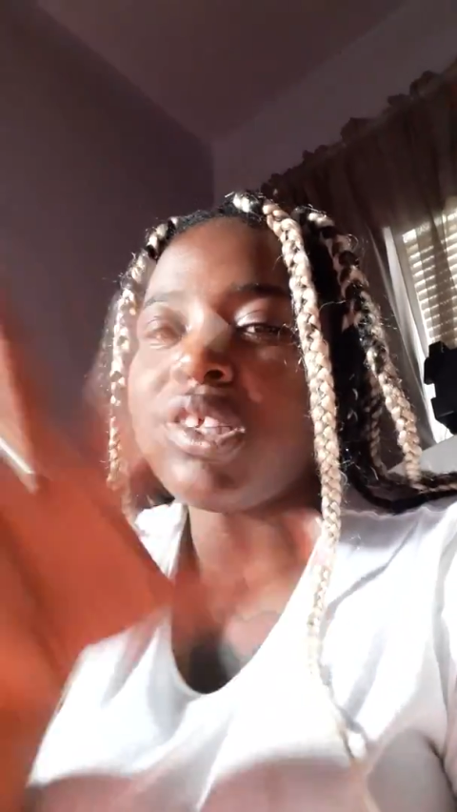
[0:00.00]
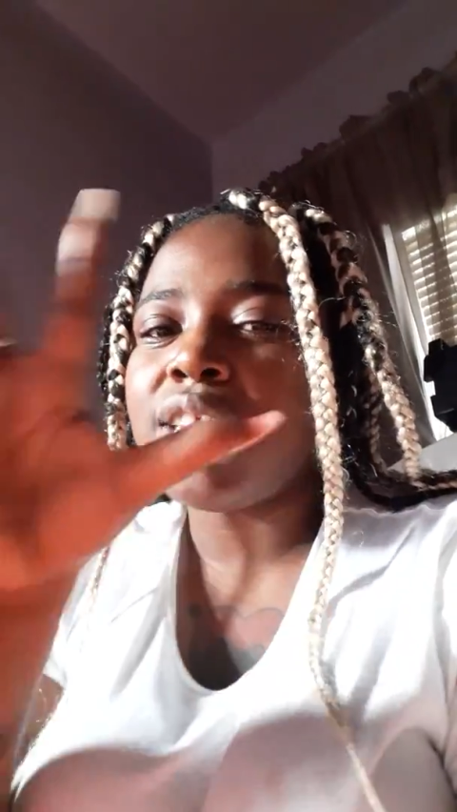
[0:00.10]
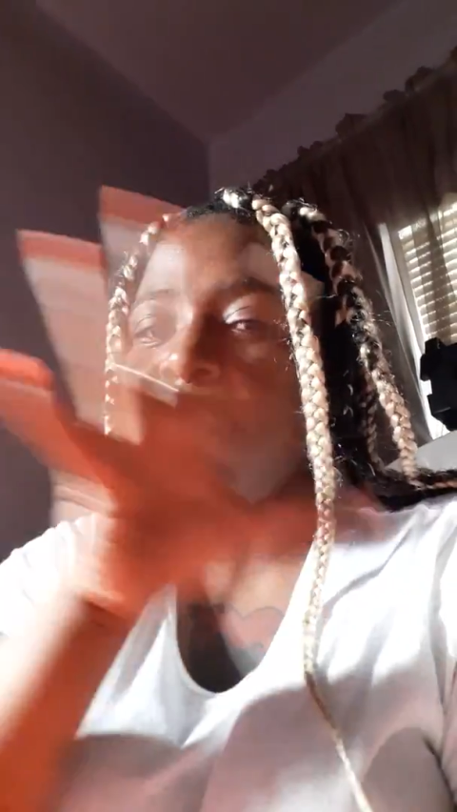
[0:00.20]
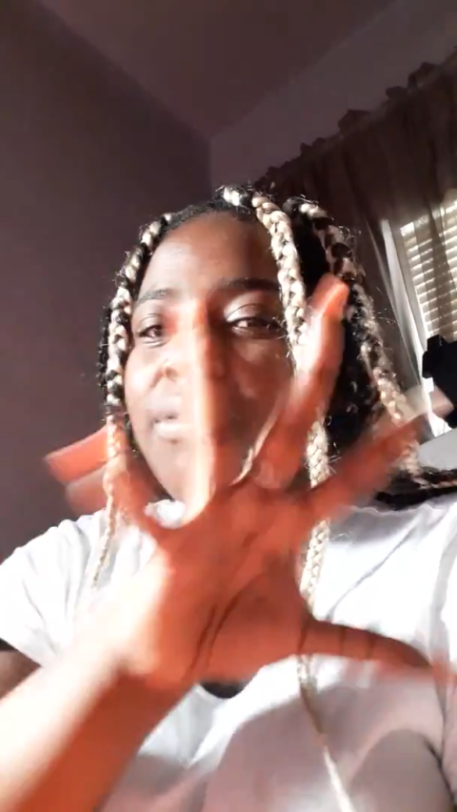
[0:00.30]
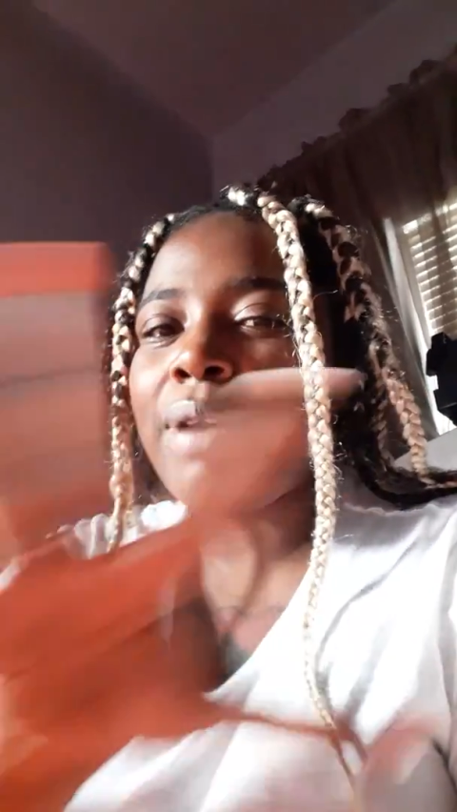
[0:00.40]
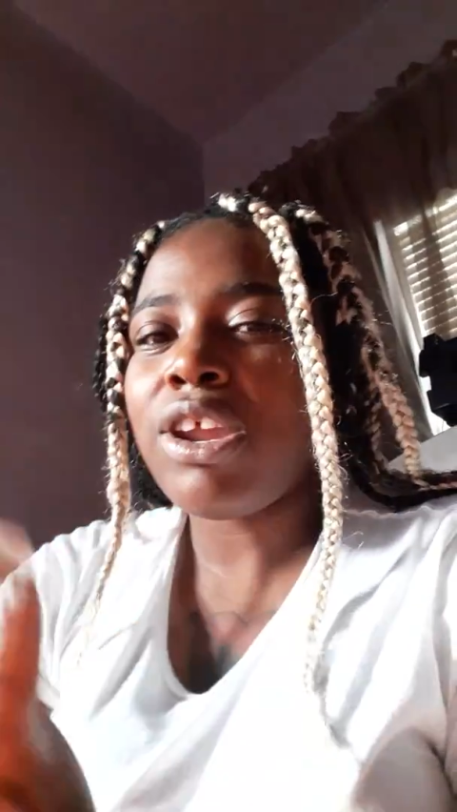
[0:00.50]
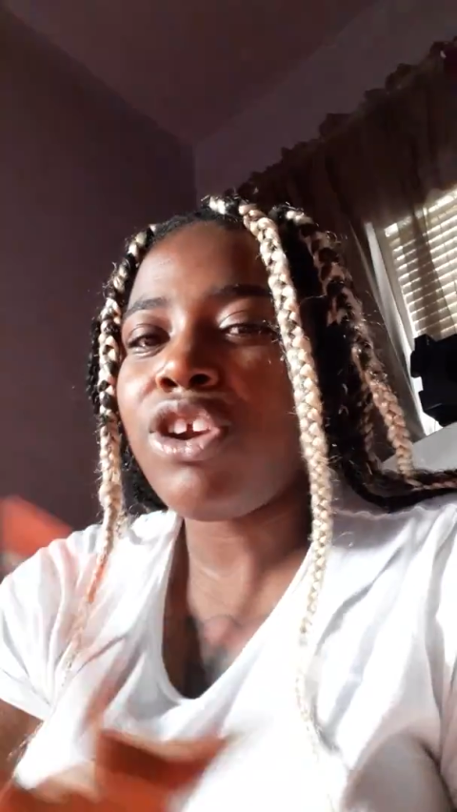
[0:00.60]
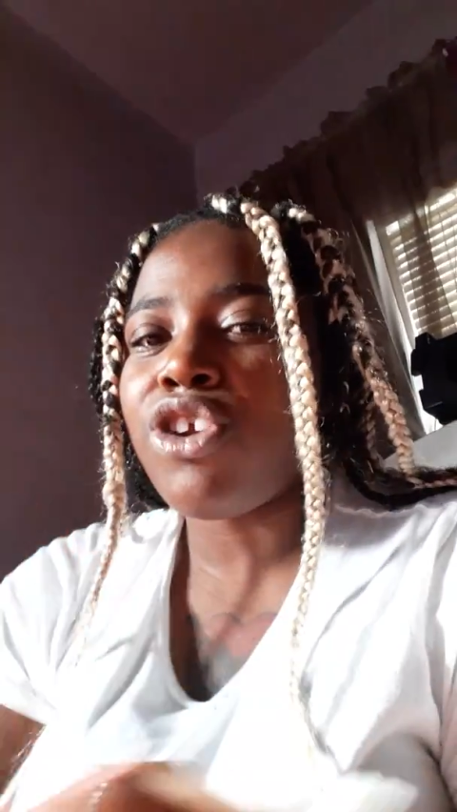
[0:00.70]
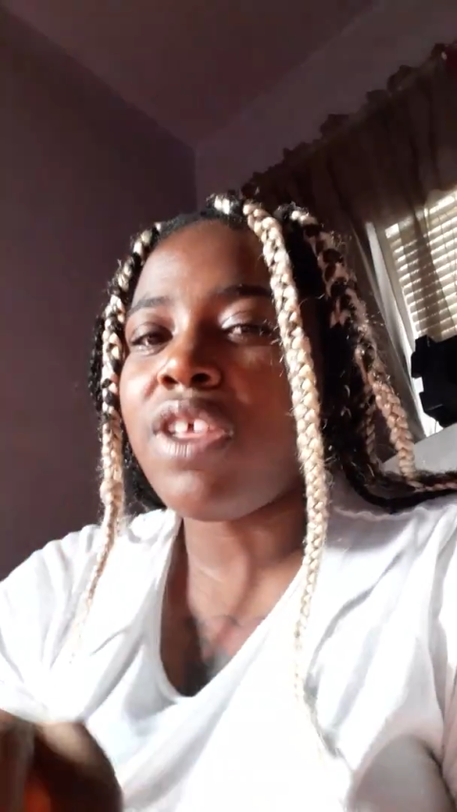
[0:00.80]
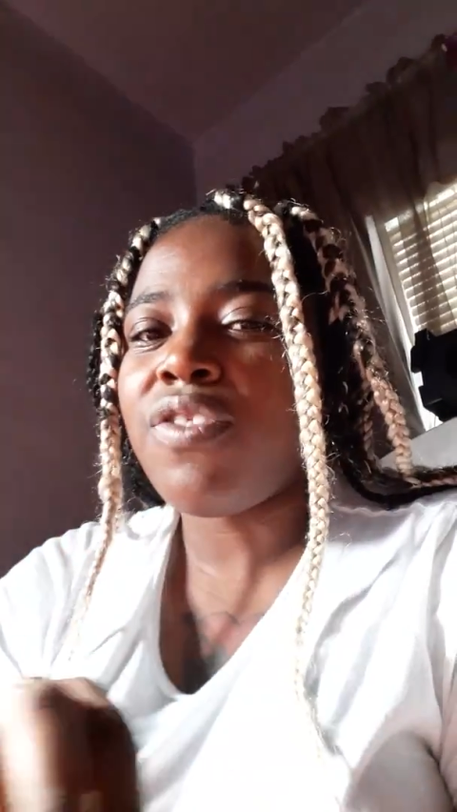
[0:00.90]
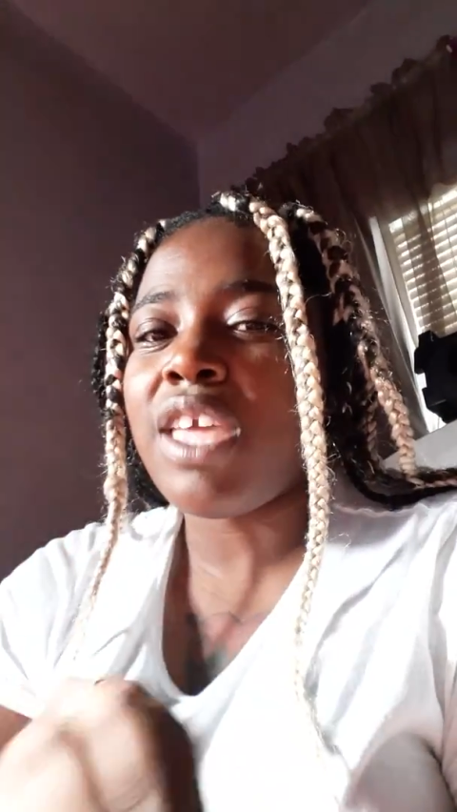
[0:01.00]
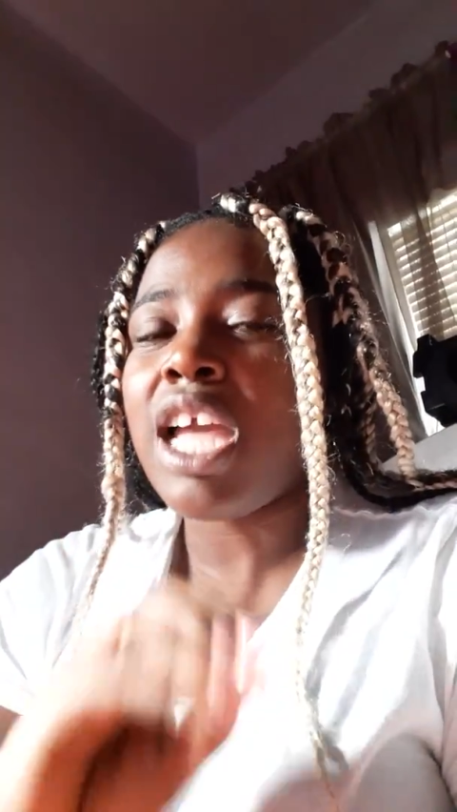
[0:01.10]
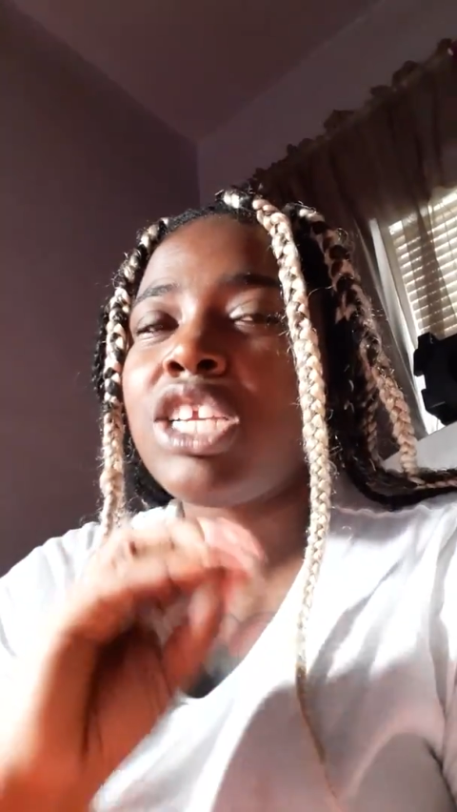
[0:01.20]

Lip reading: and stuff about it or nothing.